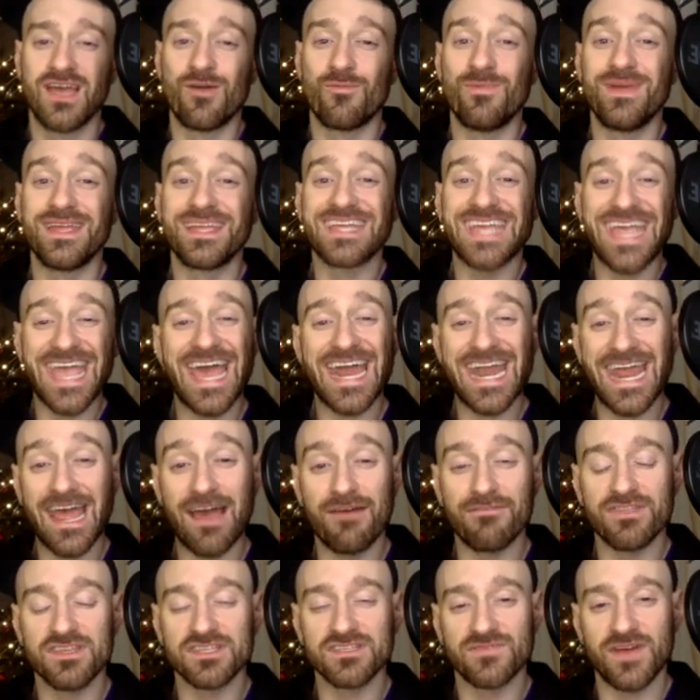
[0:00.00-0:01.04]
We can't
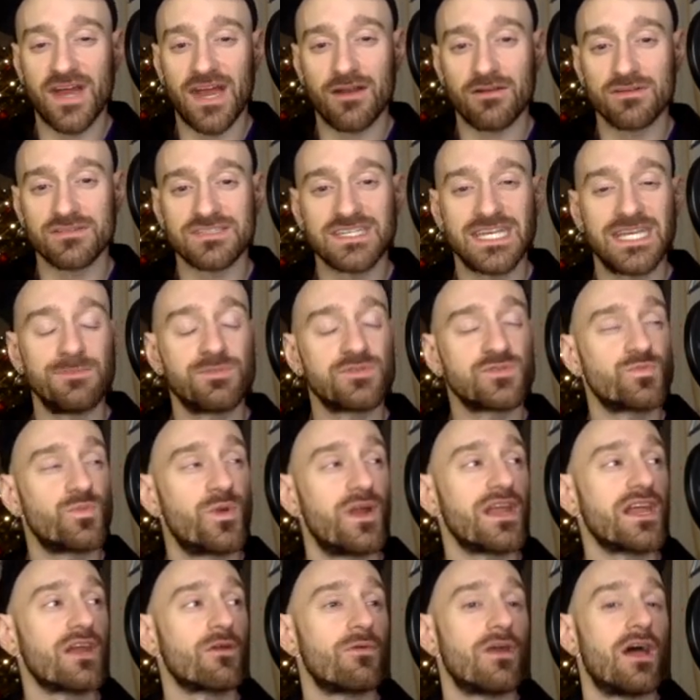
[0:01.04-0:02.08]
have this virus keep
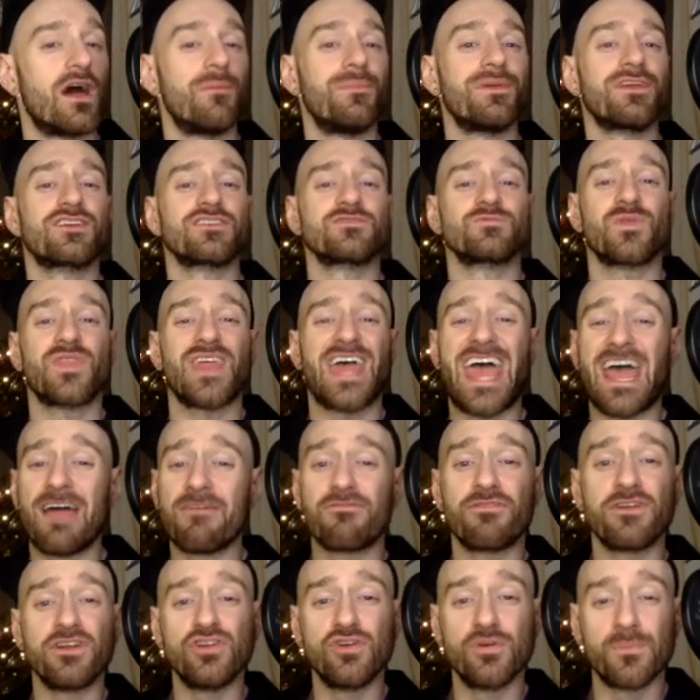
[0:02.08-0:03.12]
spreading around because with
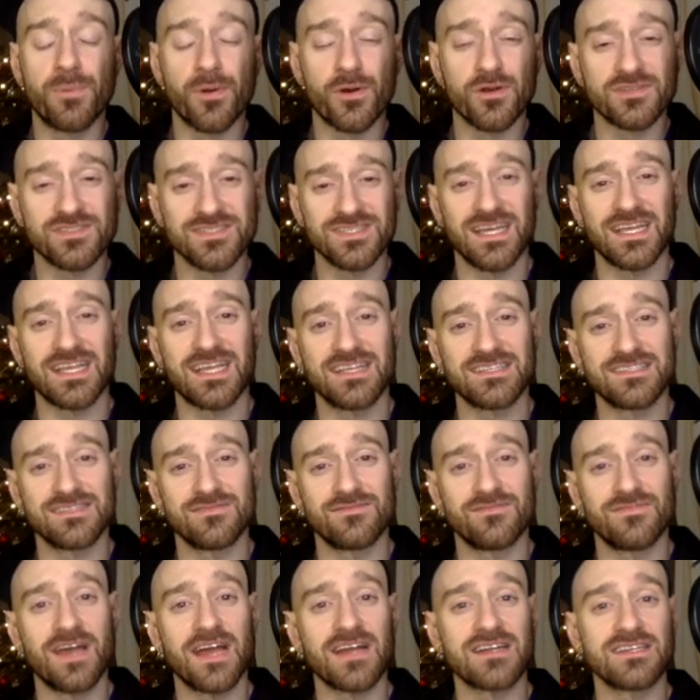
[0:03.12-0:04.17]
every new person that gets
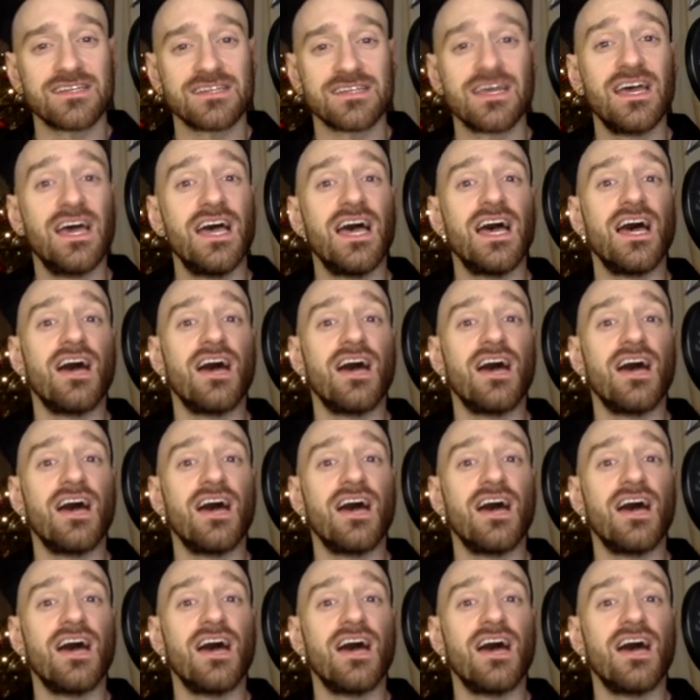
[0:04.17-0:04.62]
infected